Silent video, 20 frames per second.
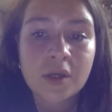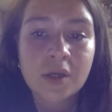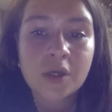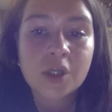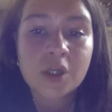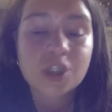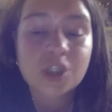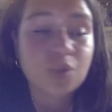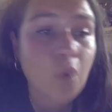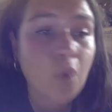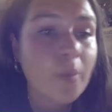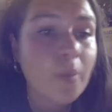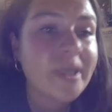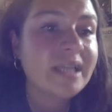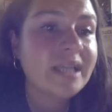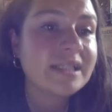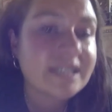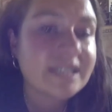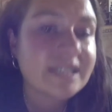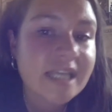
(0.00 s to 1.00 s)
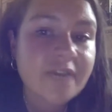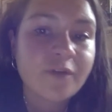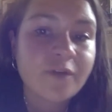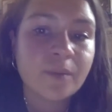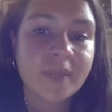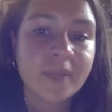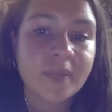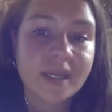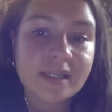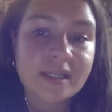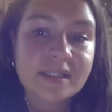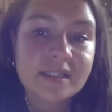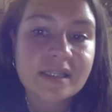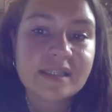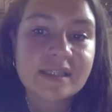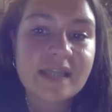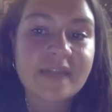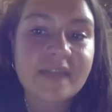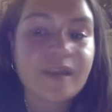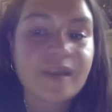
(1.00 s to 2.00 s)
So what we can see from this
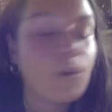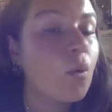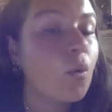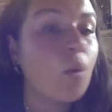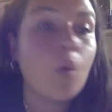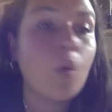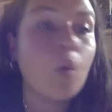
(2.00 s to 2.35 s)
is that there will